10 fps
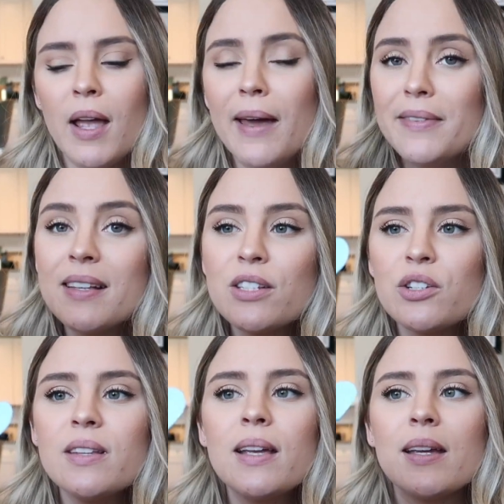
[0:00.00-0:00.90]
and this
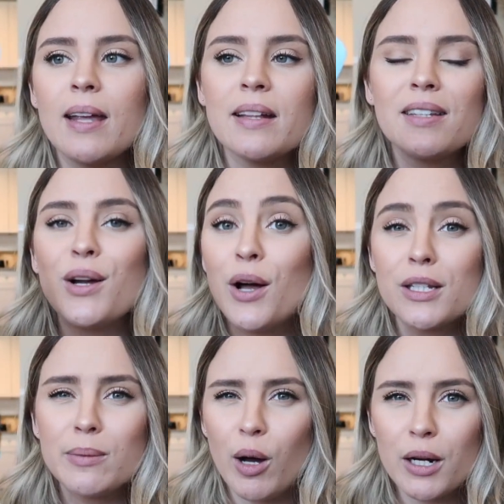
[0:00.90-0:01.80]
just like gets it on
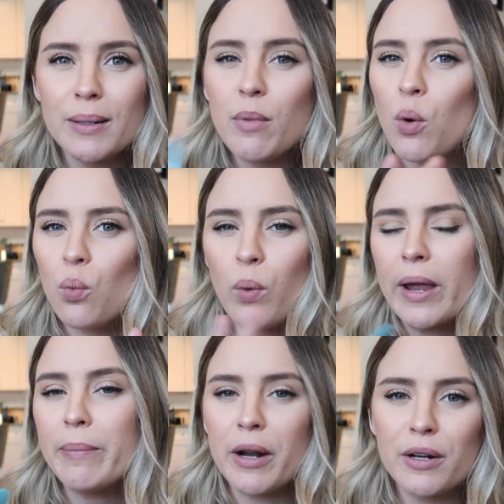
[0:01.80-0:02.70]
their bottom
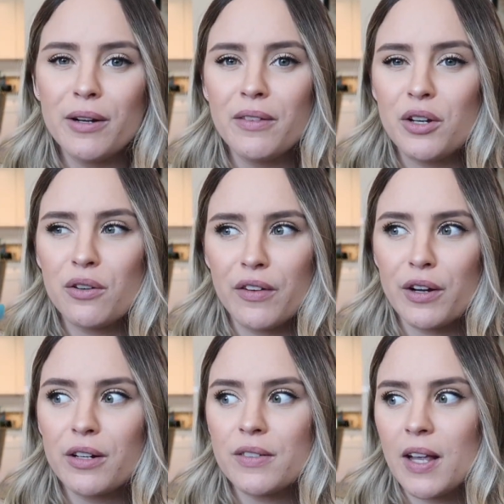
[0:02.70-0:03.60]
way better than your
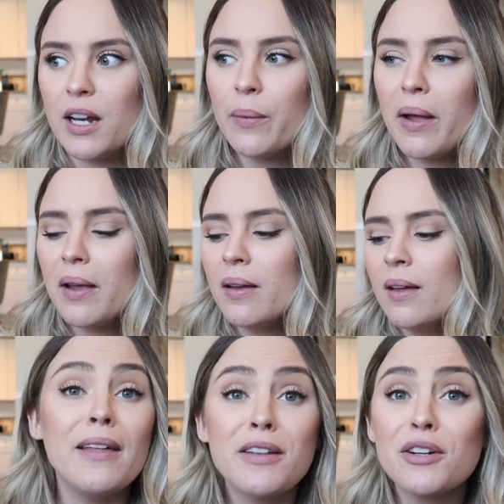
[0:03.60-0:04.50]
finger does anyway
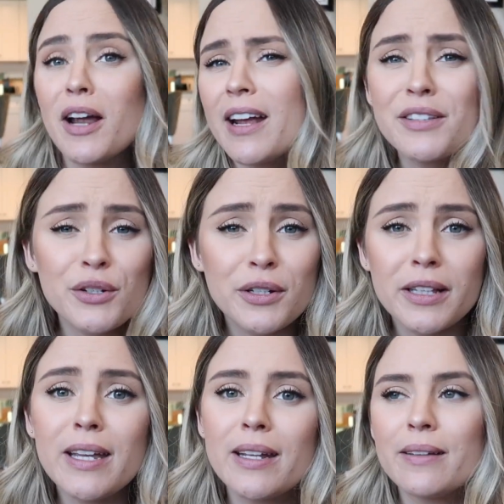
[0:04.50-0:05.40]
and then your hands are
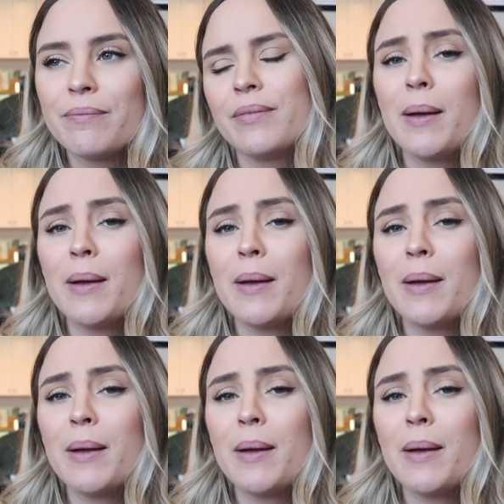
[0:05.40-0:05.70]
clean